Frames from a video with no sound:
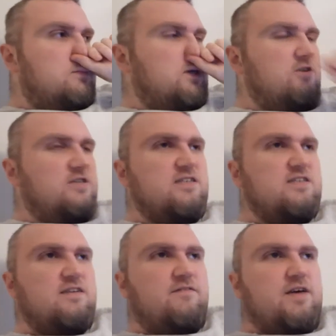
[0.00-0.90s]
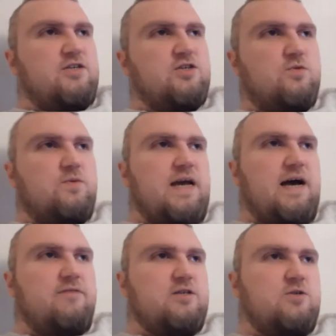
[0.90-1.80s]
artistic adventure, we
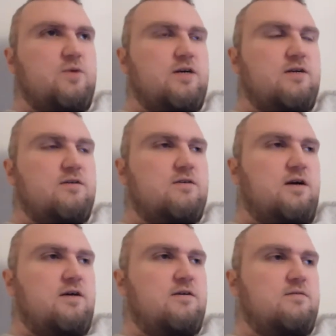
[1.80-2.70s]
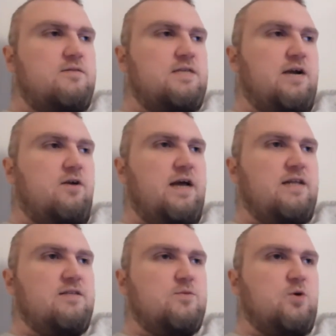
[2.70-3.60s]
have it to where uh, Tara
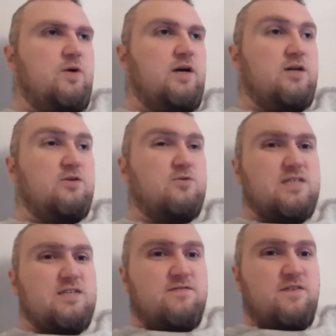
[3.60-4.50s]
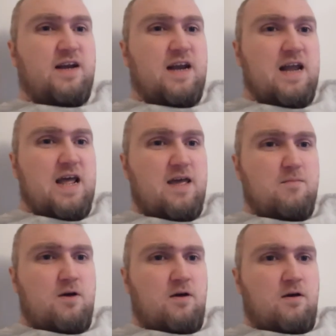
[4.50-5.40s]
ends up going under a different
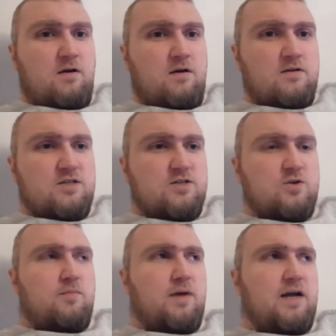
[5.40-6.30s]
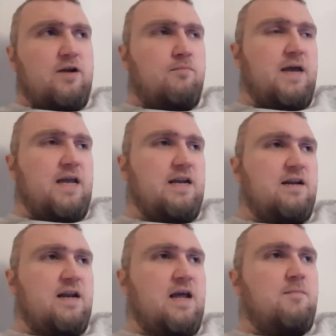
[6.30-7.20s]
name. She's going by her
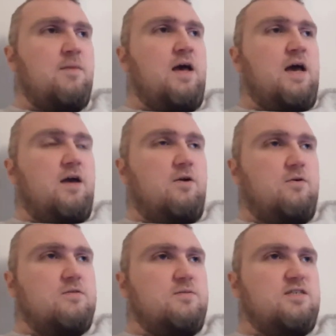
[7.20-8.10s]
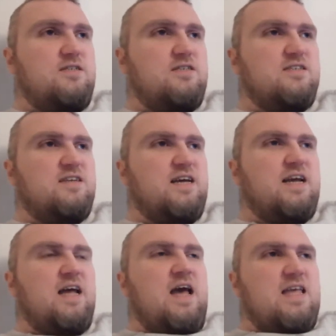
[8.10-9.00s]
maiden name, and ultimately she's just
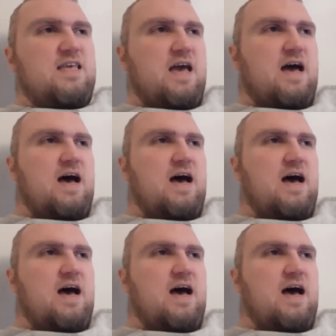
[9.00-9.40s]
like, "Yeah,